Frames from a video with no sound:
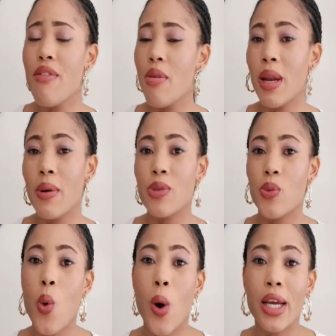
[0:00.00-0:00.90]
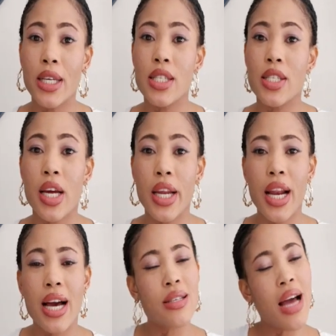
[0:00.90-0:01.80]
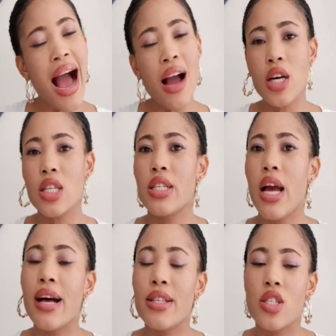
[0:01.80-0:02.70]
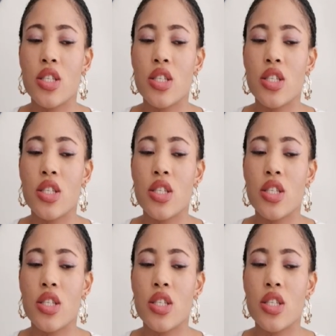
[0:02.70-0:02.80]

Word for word: and everybody was quiet inside the class. I couldn't